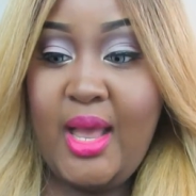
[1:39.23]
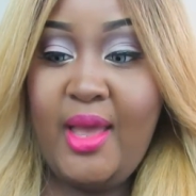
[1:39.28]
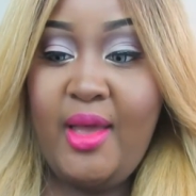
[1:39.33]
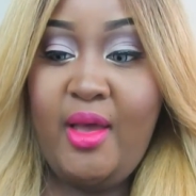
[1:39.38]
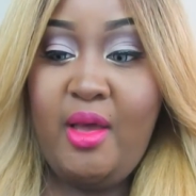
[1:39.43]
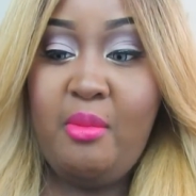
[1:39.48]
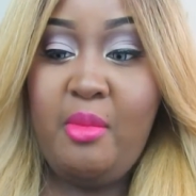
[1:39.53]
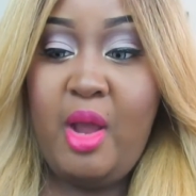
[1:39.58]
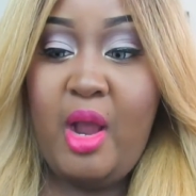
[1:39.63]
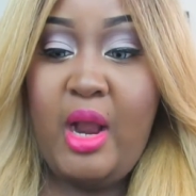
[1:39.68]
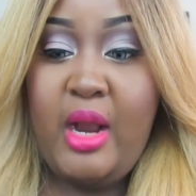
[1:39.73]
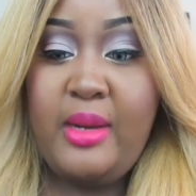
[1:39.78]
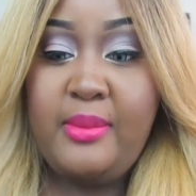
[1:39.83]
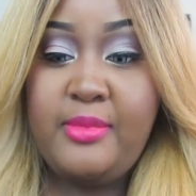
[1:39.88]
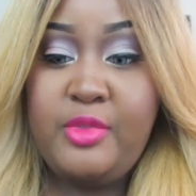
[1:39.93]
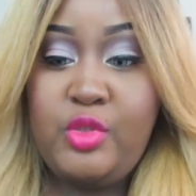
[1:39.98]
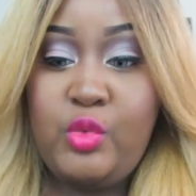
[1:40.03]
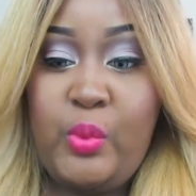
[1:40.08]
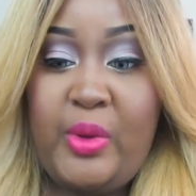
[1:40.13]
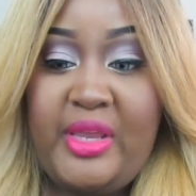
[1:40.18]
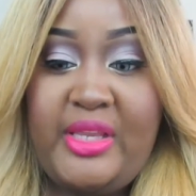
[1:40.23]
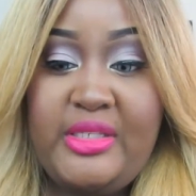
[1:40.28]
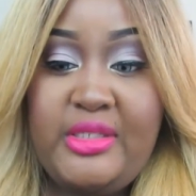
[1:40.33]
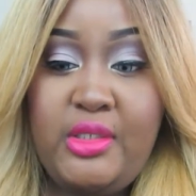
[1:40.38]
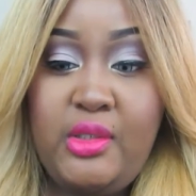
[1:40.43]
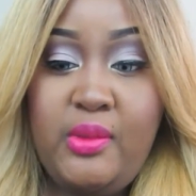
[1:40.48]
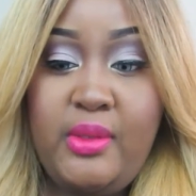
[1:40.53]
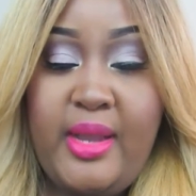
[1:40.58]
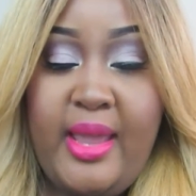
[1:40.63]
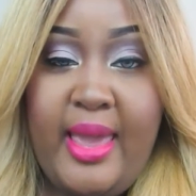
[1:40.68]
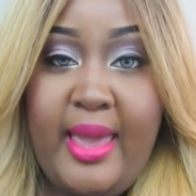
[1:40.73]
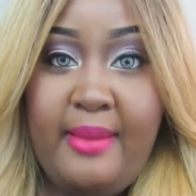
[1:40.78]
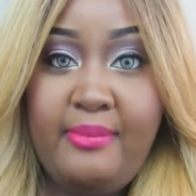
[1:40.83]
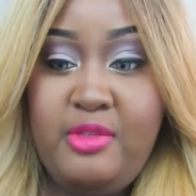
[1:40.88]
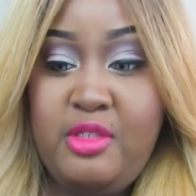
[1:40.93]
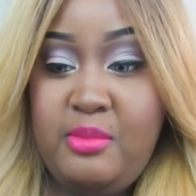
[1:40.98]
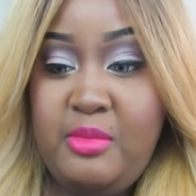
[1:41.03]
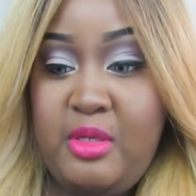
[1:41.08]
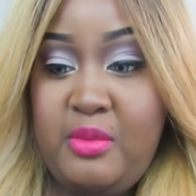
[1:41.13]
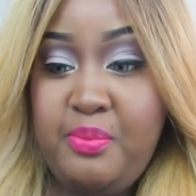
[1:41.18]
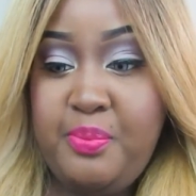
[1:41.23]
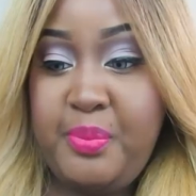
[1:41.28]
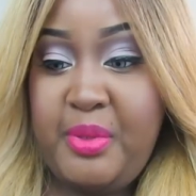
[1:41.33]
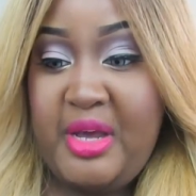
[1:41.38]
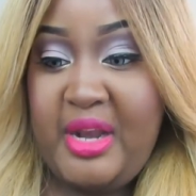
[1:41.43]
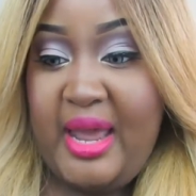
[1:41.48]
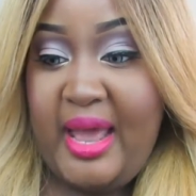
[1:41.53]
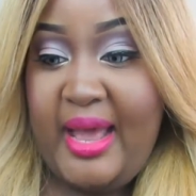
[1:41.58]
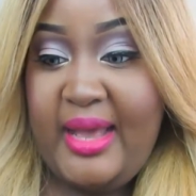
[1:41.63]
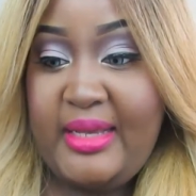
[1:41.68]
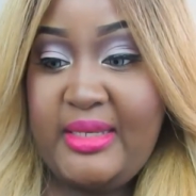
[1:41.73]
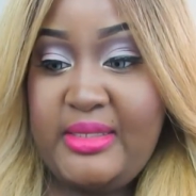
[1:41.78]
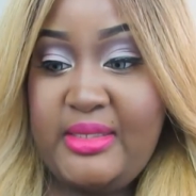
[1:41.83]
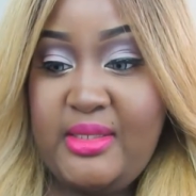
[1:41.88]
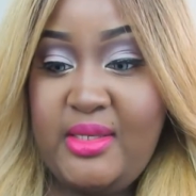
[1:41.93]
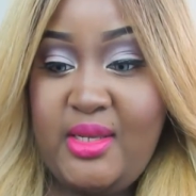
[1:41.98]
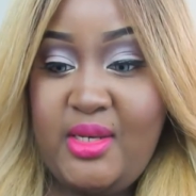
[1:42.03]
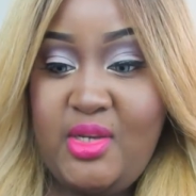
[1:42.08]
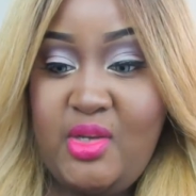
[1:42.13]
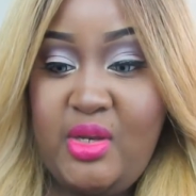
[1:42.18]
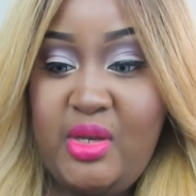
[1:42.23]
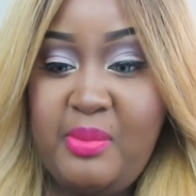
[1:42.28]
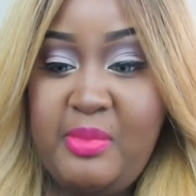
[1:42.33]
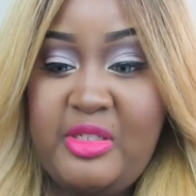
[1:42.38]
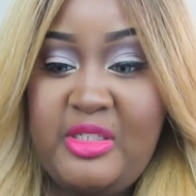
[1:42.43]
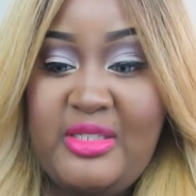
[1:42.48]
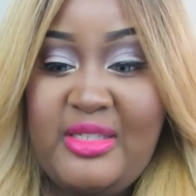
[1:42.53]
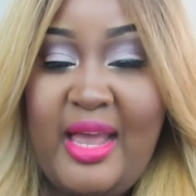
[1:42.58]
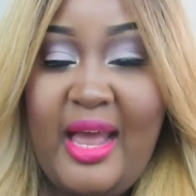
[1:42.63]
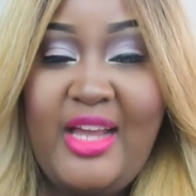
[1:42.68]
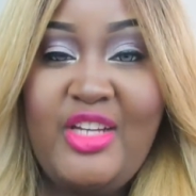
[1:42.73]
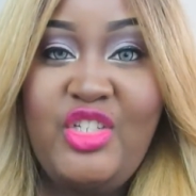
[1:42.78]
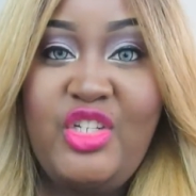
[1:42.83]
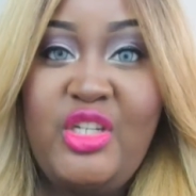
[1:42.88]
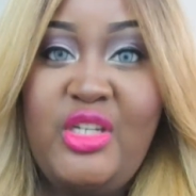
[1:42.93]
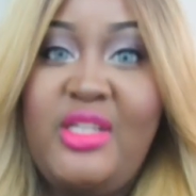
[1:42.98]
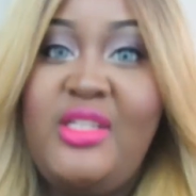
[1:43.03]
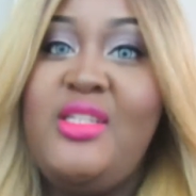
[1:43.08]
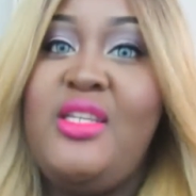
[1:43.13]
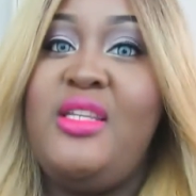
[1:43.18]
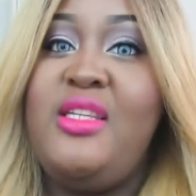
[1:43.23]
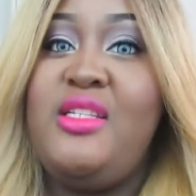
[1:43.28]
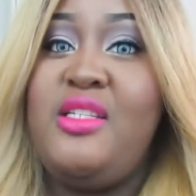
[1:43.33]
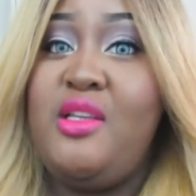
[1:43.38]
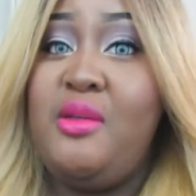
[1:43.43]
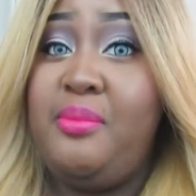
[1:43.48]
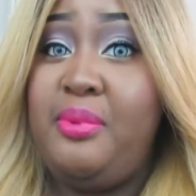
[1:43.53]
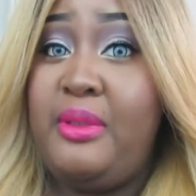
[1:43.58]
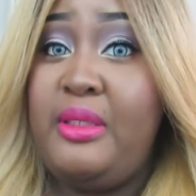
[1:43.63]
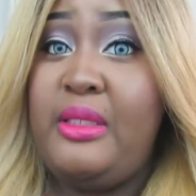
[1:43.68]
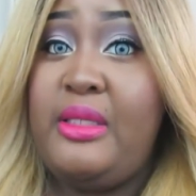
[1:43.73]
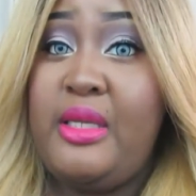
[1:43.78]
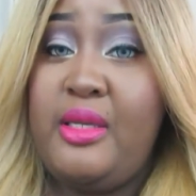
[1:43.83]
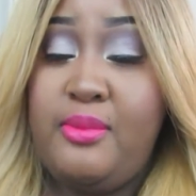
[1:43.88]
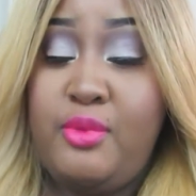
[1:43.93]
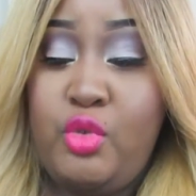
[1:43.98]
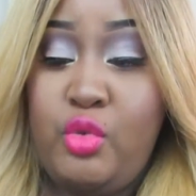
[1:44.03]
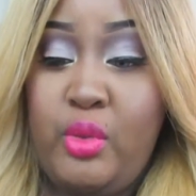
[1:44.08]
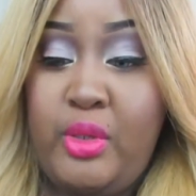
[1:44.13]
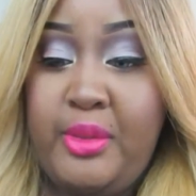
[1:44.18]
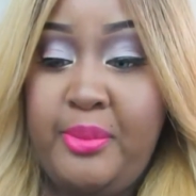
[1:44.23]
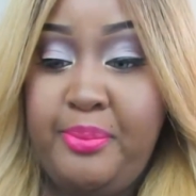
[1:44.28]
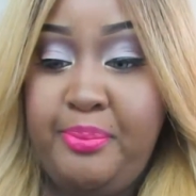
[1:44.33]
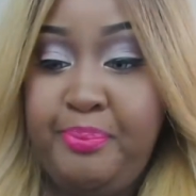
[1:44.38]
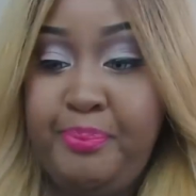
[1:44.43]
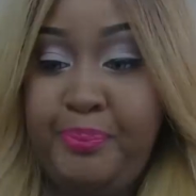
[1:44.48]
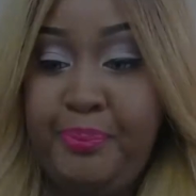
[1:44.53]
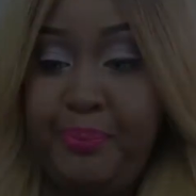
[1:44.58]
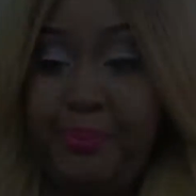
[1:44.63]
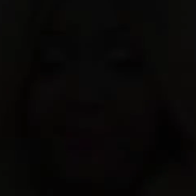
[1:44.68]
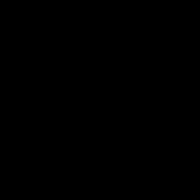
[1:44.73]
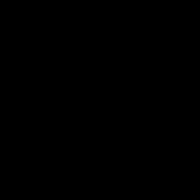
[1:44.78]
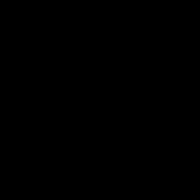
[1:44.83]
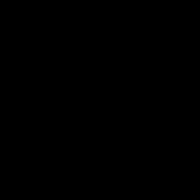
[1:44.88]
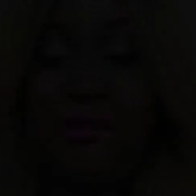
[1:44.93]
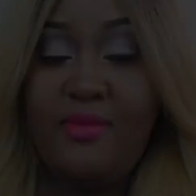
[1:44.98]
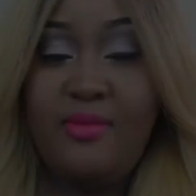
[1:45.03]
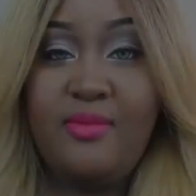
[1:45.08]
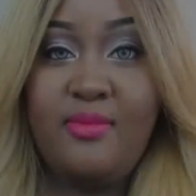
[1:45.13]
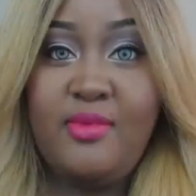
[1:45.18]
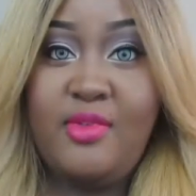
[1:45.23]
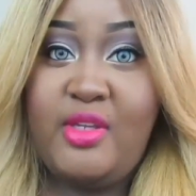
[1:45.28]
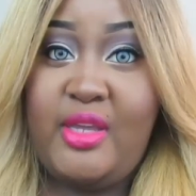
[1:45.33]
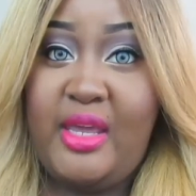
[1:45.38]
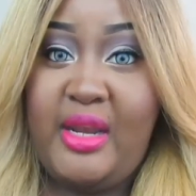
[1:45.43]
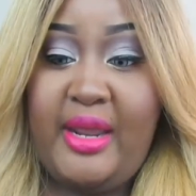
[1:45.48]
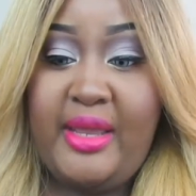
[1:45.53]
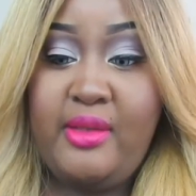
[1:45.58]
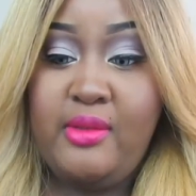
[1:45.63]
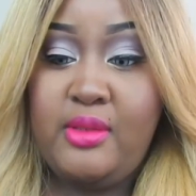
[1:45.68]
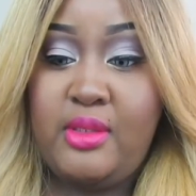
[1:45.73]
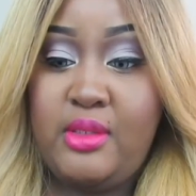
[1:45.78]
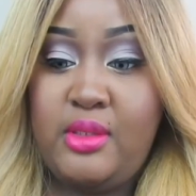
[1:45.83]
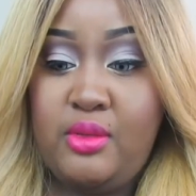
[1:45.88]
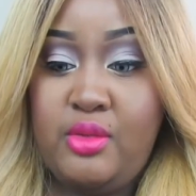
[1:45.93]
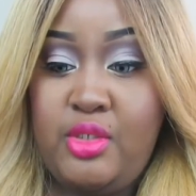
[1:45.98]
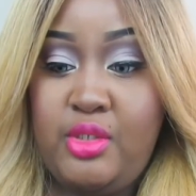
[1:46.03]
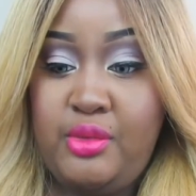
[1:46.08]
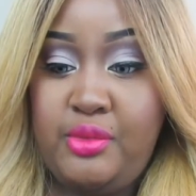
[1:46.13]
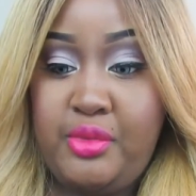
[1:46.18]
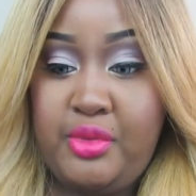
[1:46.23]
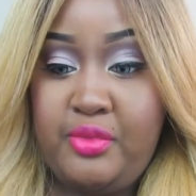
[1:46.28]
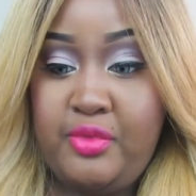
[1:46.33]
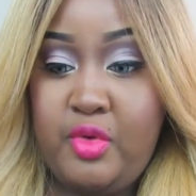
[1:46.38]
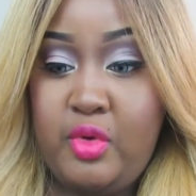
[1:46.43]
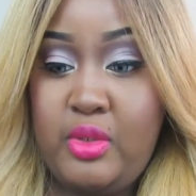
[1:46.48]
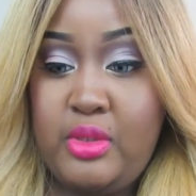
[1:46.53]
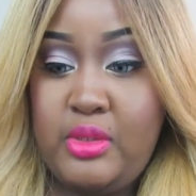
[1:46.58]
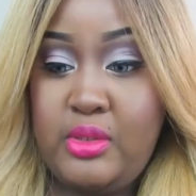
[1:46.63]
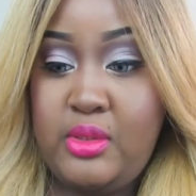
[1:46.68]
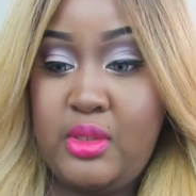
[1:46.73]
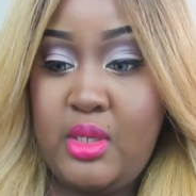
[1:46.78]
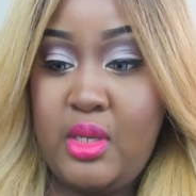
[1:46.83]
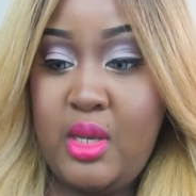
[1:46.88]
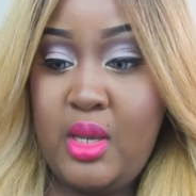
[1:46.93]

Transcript: Um, arms, waist, lower abdomen, buttocks, and you can massage it until it's completely absorbed. So you cannot use this on children, of course.